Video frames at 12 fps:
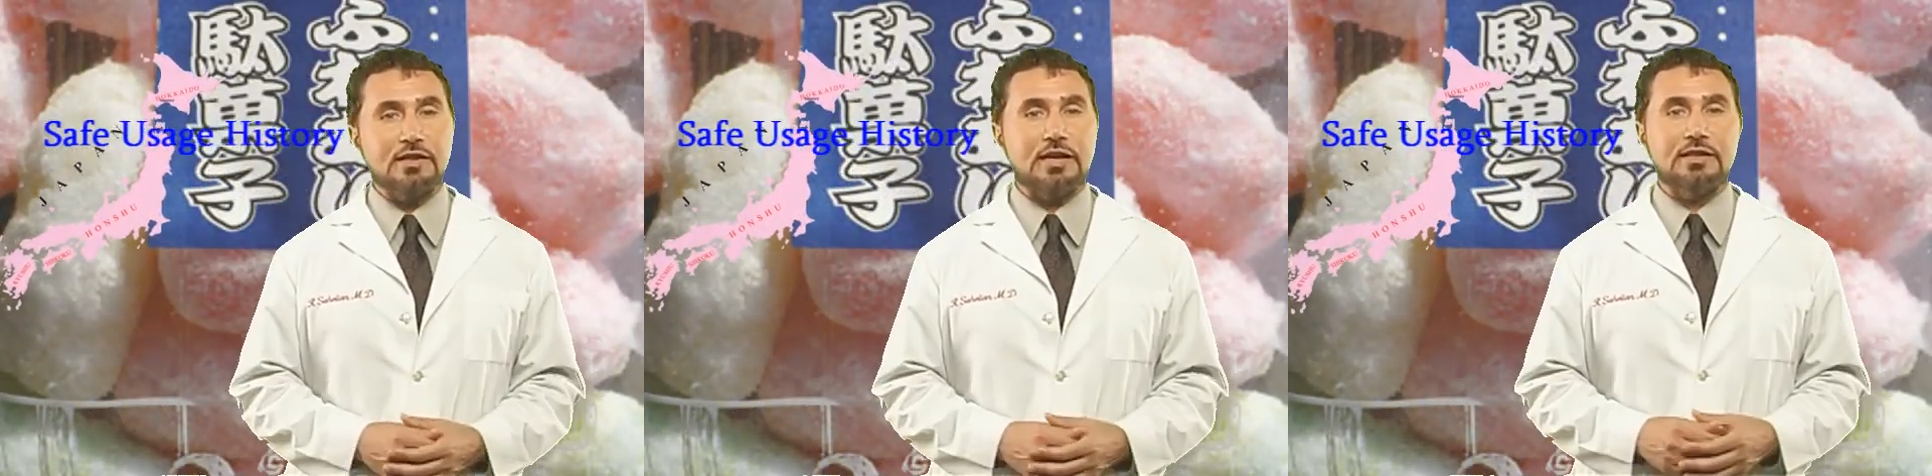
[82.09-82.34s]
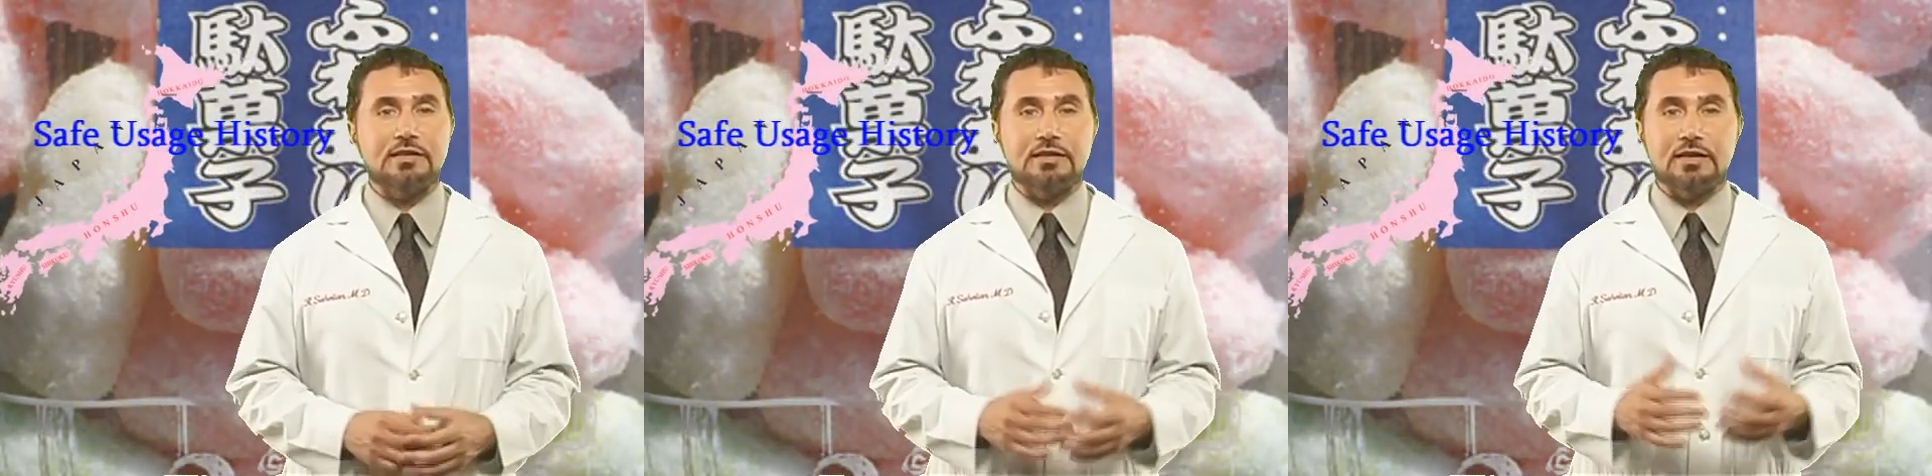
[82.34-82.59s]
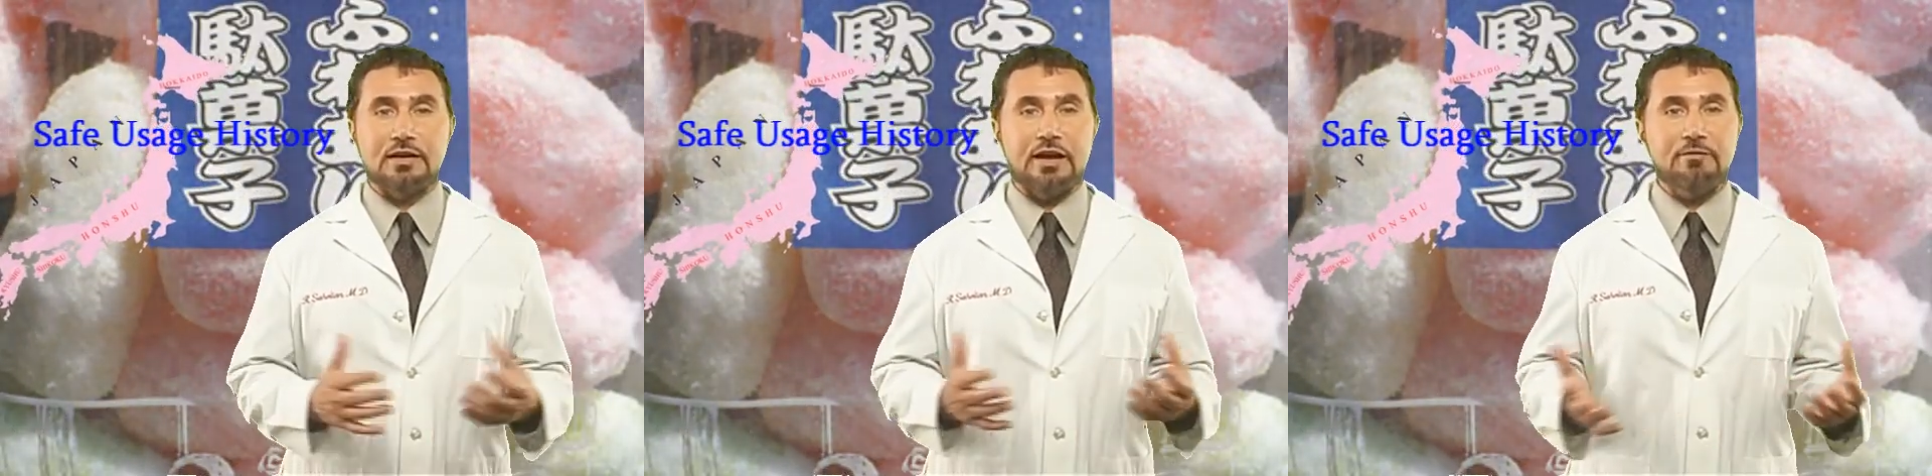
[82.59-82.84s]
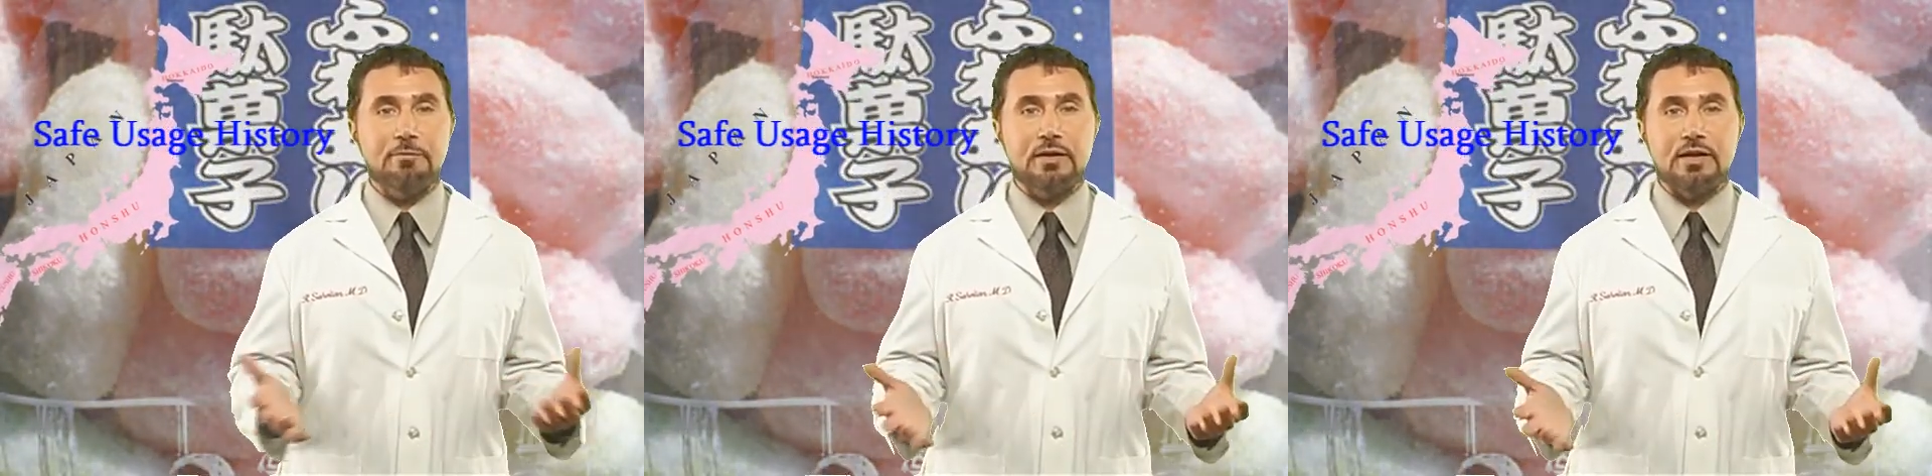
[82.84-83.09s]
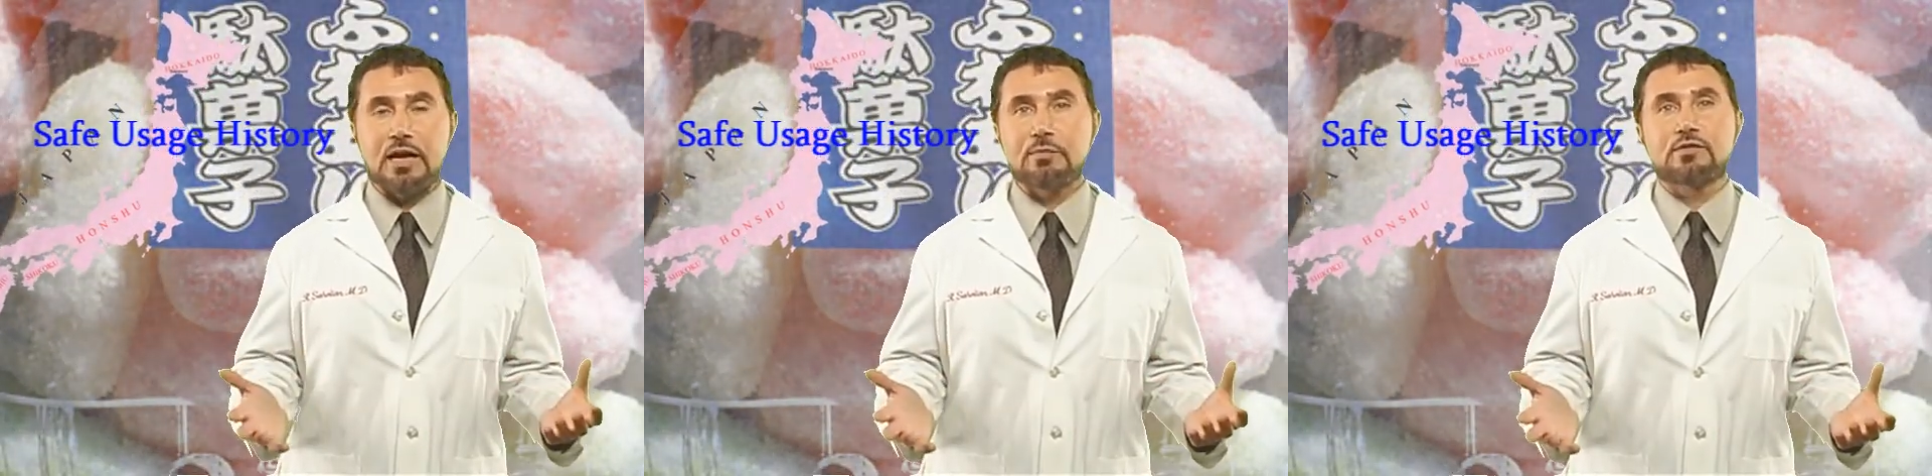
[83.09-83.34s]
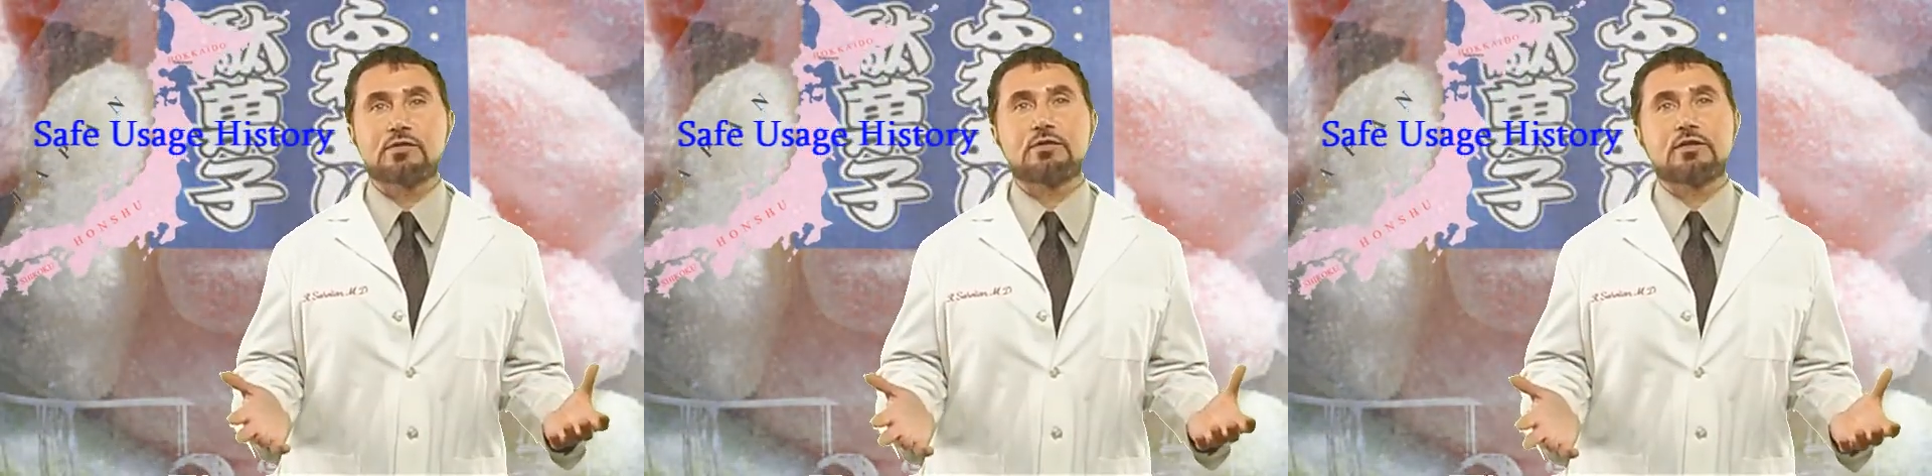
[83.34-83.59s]
And there have been
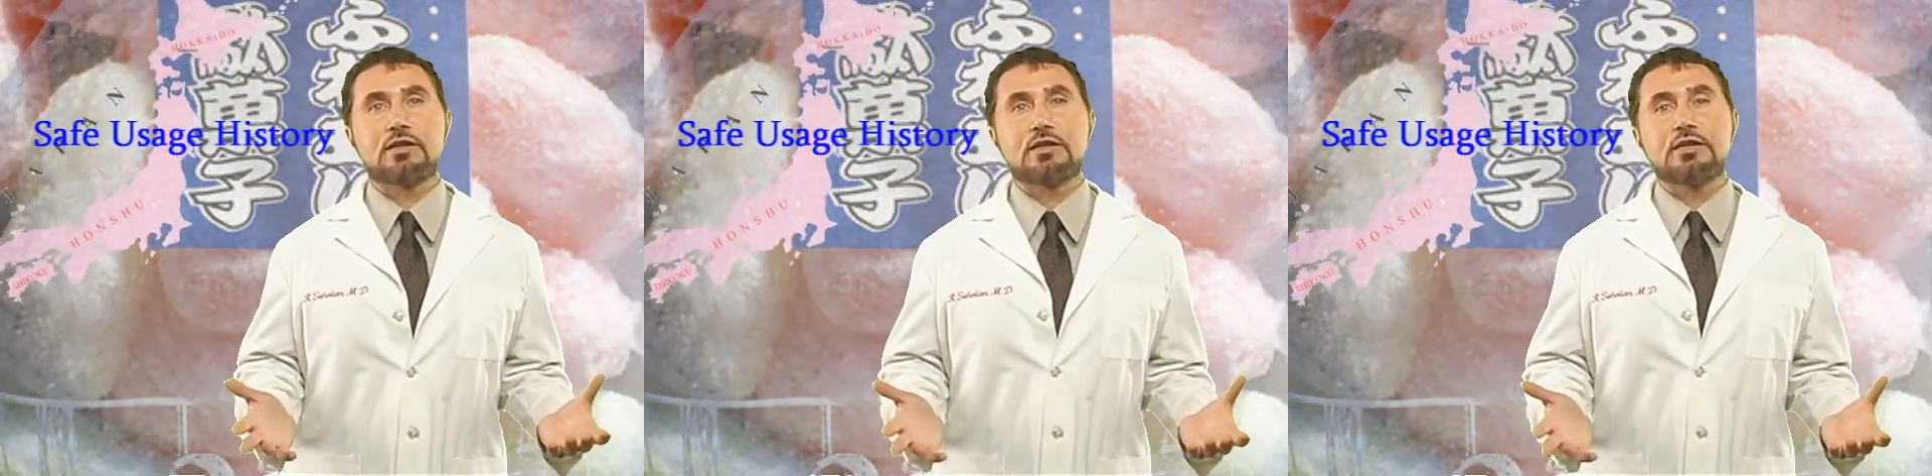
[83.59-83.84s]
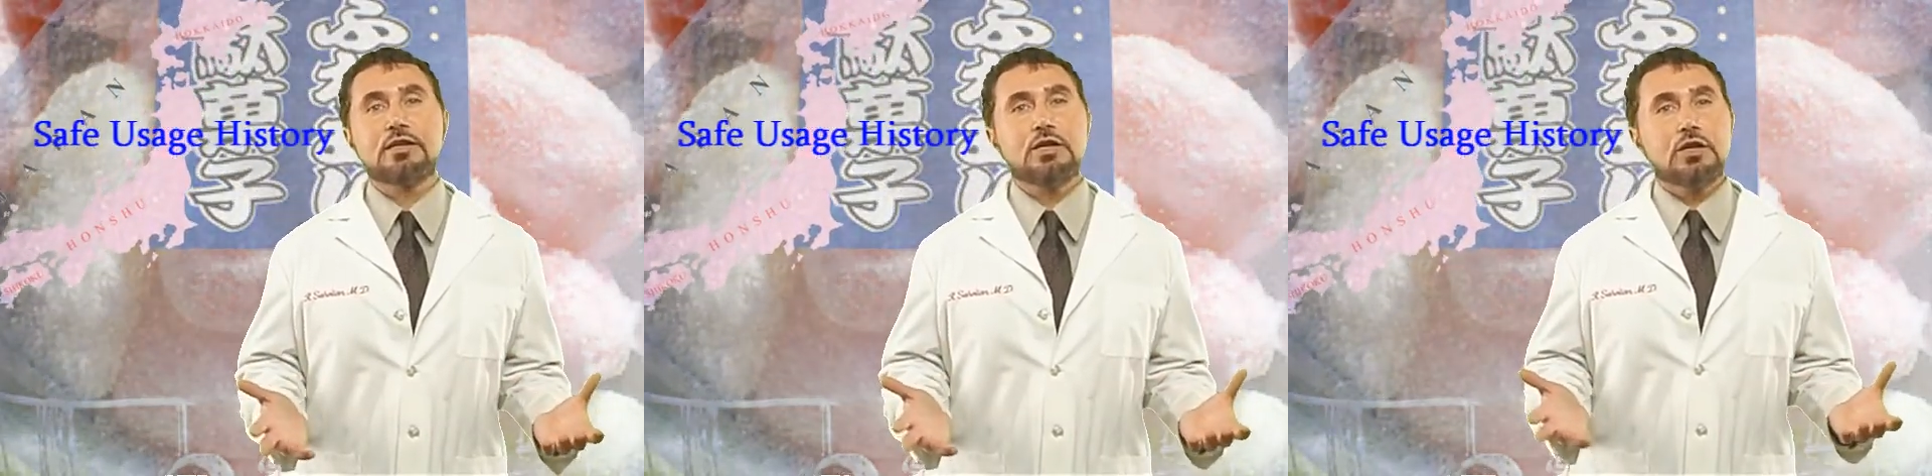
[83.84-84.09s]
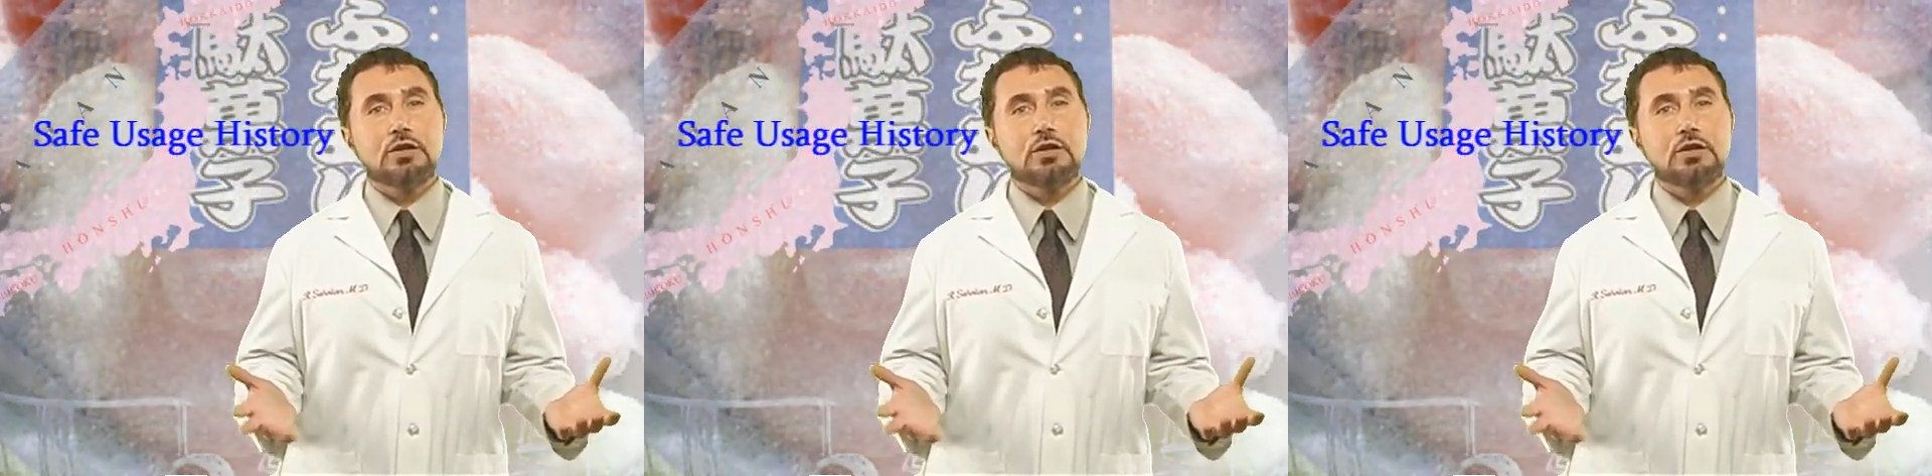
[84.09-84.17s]
absolutely